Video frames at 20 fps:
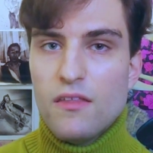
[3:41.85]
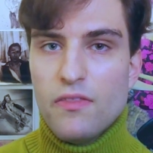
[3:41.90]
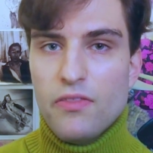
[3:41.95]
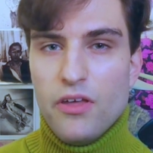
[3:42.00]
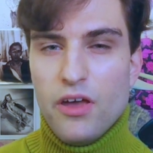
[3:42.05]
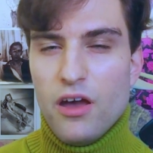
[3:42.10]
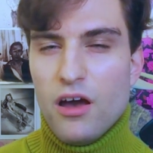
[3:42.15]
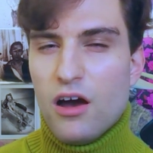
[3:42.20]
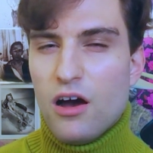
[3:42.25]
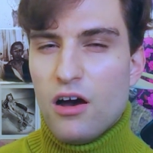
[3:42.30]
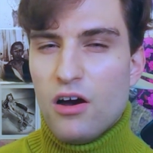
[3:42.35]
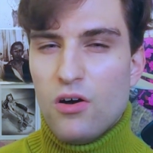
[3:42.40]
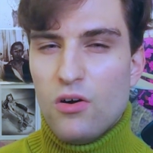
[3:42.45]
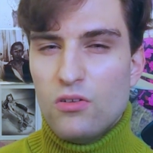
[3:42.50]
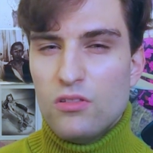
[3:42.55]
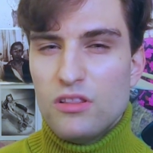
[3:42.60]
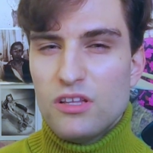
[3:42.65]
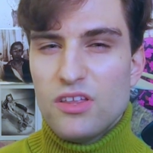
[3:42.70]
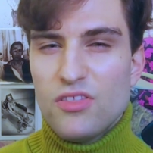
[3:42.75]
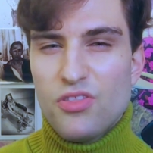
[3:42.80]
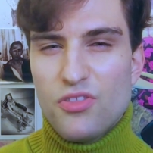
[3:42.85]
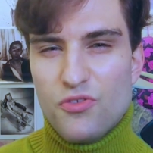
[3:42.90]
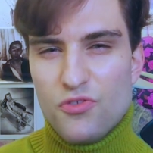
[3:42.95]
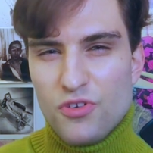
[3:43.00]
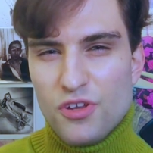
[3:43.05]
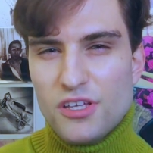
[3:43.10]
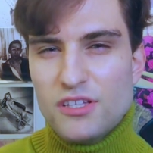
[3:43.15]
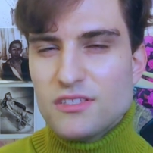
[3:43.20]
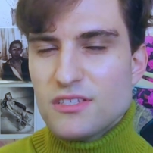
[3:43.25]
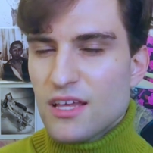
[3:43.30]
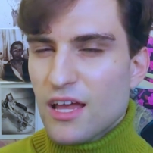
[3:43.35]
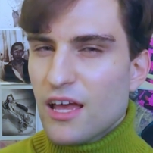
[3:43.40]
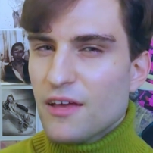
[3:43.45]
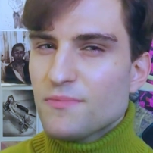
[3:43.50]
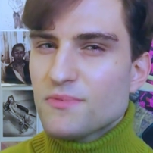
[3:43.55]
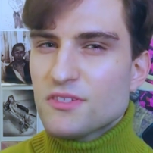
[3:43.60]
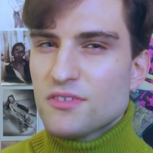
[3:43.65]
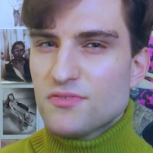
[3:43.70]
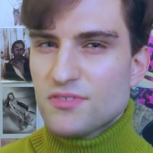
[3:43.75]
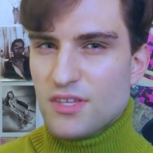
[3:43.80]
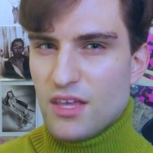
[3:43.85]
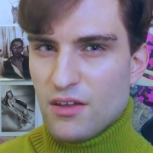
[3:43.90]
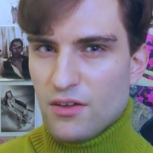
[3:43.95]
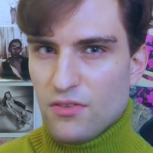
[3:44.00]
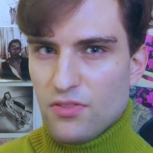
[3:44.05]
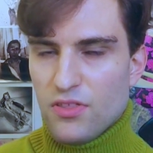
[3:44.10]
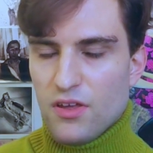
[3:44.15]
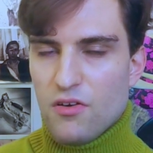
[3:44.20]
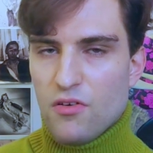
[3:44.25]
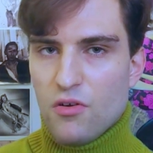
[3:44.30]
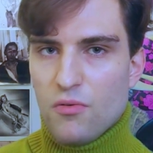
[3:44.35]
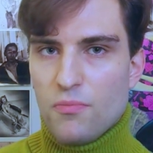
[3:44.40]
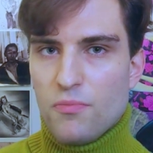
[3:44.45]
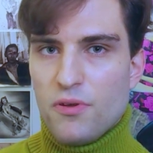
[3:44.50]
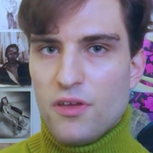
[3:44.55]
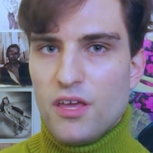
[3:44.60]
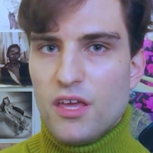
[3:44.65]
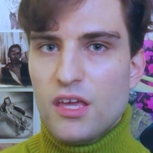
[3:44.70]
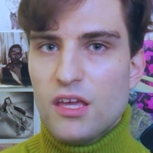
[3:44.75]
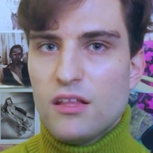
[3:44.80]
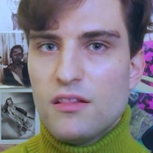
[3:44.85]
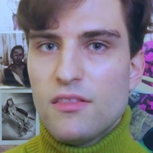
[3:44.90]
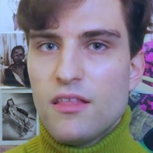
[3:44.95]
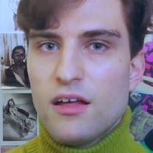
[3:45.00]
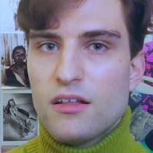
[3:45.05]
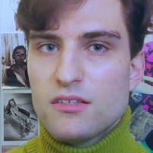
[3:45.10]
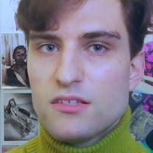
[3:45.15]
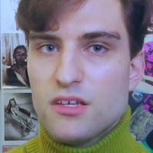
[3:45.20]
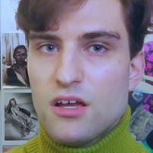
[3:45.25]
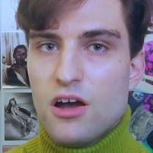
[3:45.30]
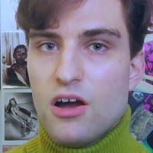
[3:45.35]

there are only 3 types of psychotherapy that